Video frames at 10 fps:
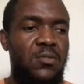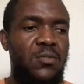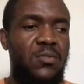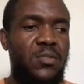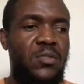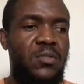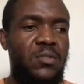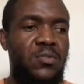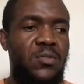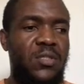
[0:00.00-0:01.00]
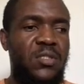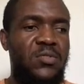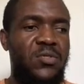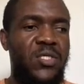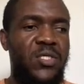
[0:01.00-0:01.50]
to also see
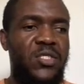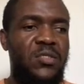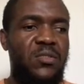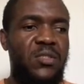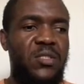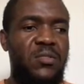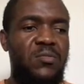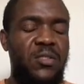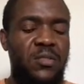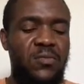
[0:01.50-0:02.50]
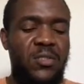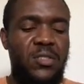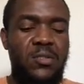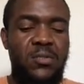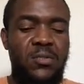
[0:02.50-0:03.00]
collection name and
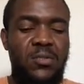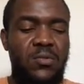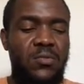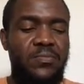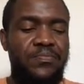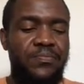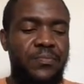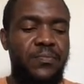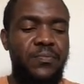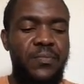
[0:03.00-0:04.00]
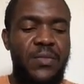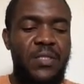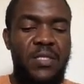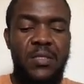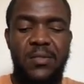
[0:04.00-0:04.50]
version, so
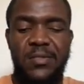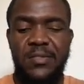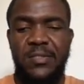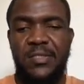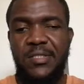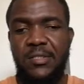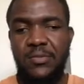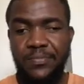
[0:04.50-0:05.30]
they are inside. So